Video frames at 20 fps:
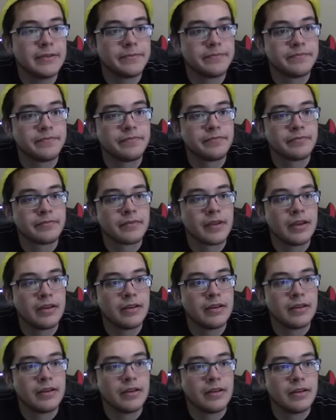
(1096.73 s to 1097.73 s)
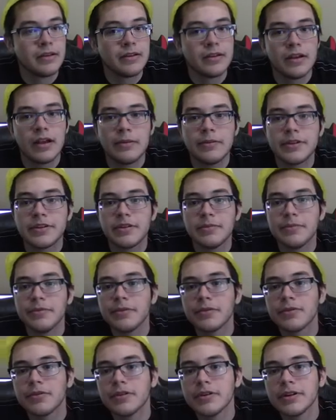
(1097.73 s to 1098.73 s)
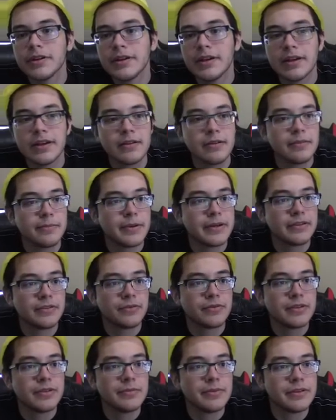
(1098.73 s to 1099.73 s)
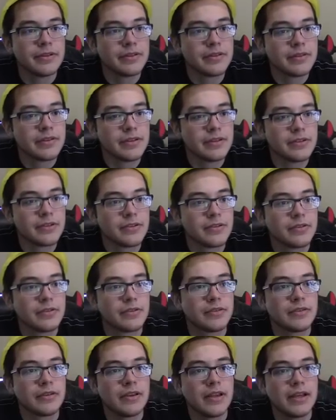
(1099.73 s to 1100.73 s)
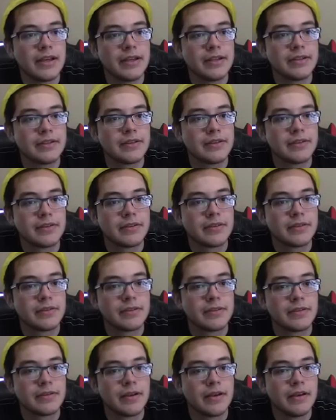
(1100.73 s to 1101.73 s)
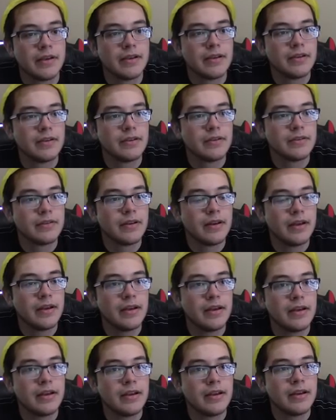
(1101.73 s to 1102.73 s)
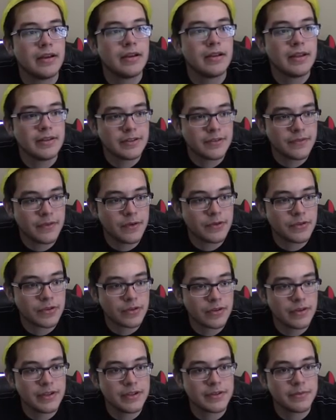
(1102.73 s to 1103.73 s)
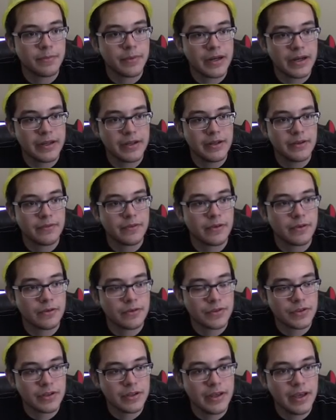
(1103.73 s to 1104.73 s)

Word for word: How much have I been recording? Uh, about 20 minutes-ish. Let's, uh, let's filter these by difficulty.